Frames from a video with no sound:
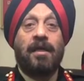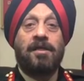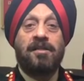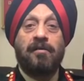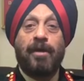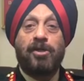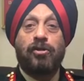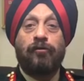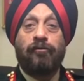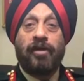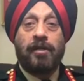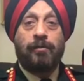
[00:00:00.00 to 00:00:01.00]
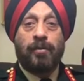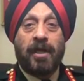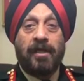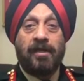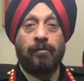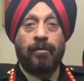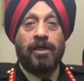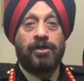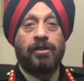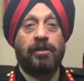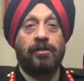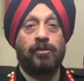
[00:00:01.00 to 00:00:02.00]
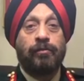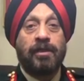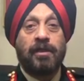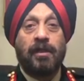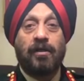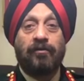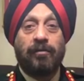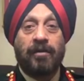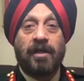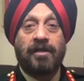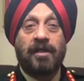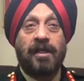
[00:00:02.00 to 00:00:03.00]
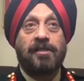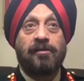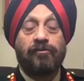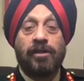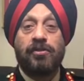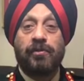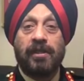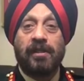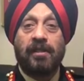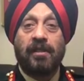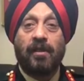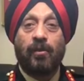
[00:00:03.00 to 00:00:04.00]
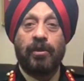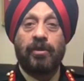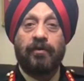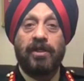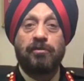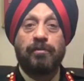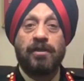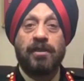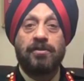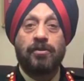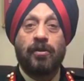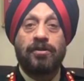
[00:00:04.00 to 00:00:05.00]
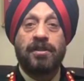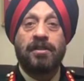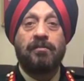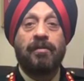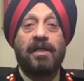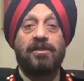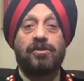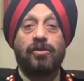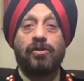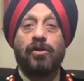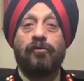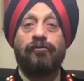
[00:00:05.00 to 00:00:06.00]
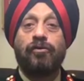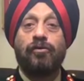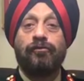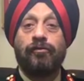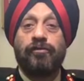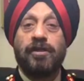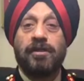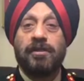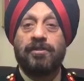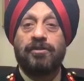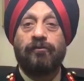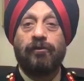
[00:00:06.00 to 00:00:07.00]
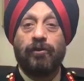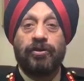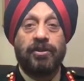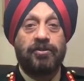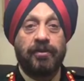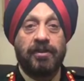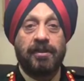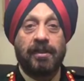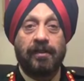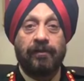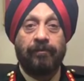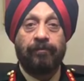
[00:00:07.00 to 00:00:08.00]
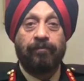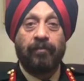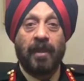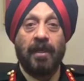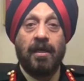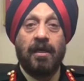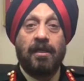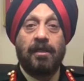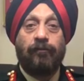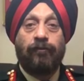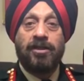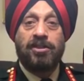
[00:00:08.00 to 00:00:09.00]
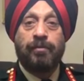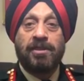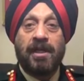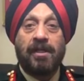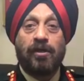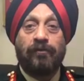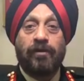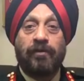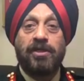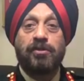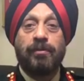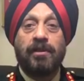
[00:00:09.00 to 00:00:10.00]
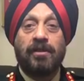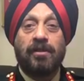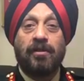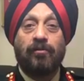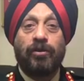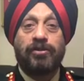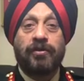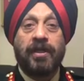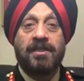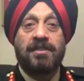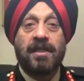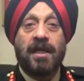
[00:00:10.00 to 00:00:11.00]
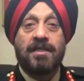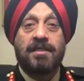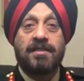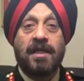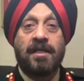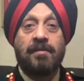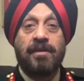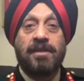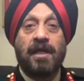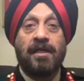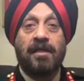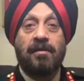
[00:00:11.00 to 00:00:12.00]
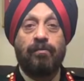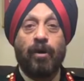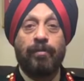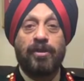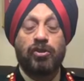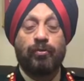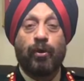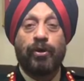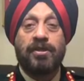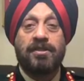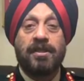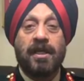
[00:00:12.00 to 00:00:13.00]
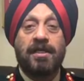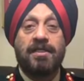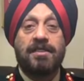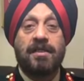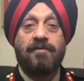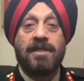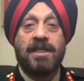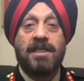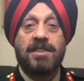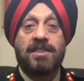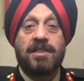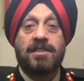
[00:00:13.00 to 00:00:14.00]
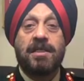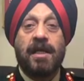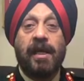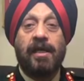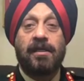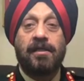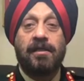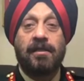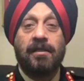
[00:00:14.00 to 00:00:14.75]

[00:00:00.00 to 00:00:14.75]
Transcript: It is a matter of great pride and pleasure to be Colonel of the Maratha Light Infantry when the regiment is crossing the milestone of 250 years of glorious raising. The 1st Battalion of the regiment was raised as 2nd Battalion Bombay Sepoys in 1768,